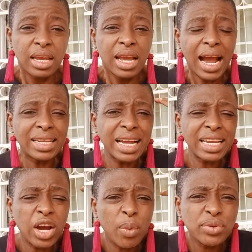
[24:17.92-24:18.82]
And that
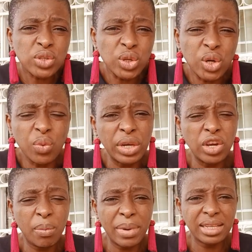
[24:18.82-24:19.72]
helps you with
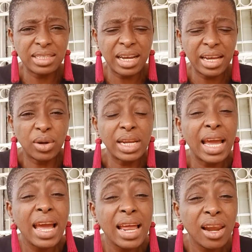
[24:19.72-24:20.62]
your mental health
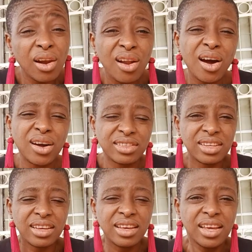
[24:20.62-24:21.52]
a lot.
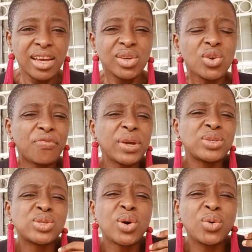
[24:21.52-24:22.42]
You feel
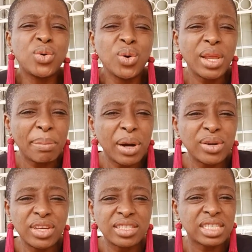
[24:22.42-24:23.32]
so good about
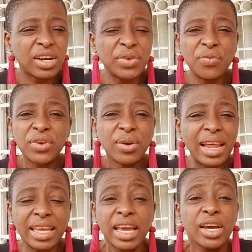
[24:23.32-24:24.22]
yourself. You feel
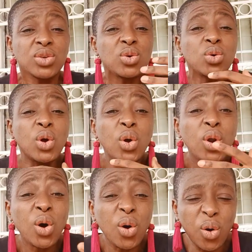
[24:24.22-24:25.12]
like you
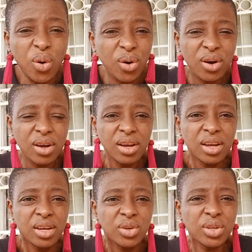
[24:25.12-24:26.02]
glow.
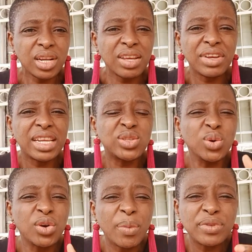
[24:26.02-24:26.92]
You don't even need to
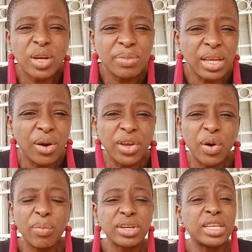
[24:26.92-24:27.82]
rub something on your
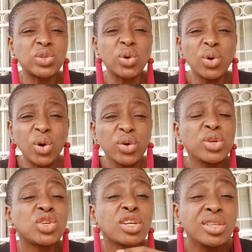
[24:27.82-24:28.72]
body to glow. You
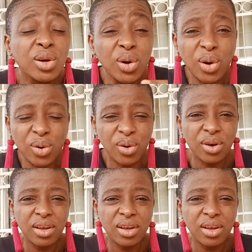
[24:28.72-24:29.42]
just glow.